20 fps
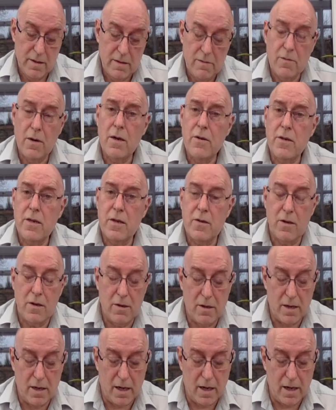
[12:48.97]
What didn't
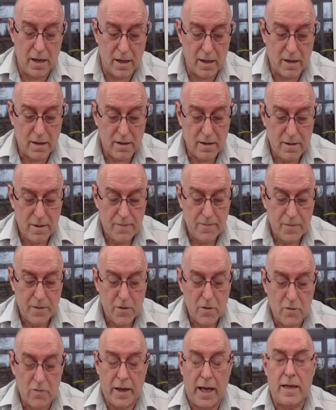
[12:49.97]
you like?"
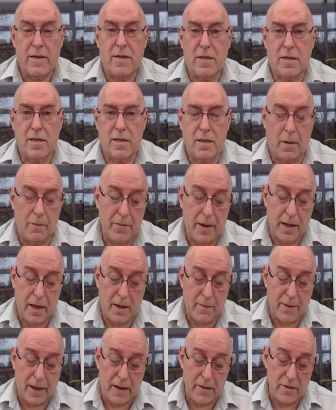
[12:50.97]
"All that stumbling
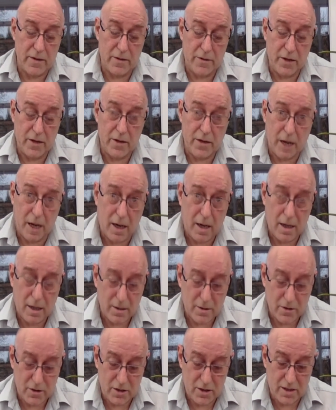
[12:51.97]
about in the dark,"
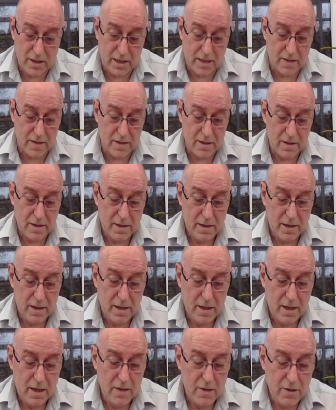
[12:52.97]
she says.
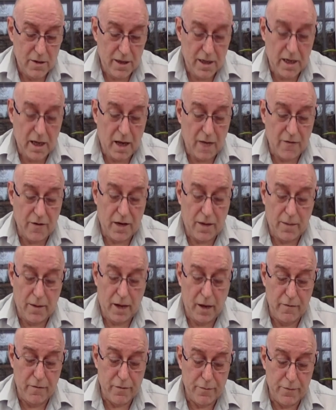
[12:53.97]
"Do you think I've come
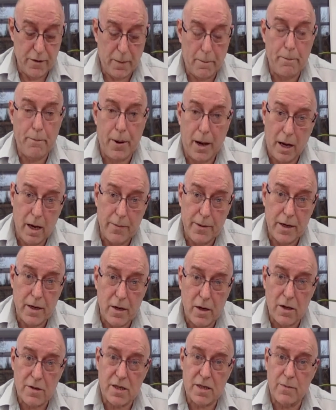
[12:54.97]
home from the pub and
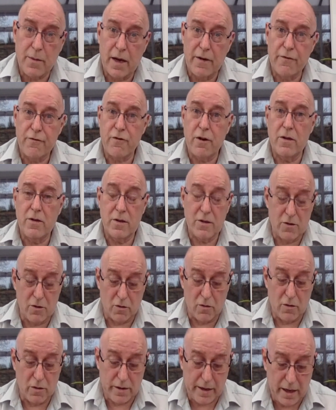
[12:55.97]
lost my front
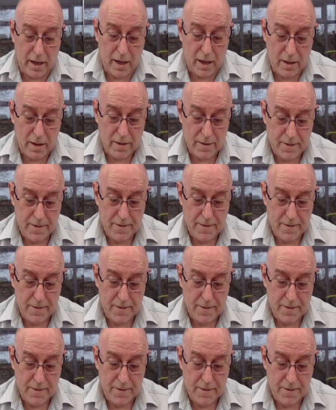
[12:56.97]
door key?"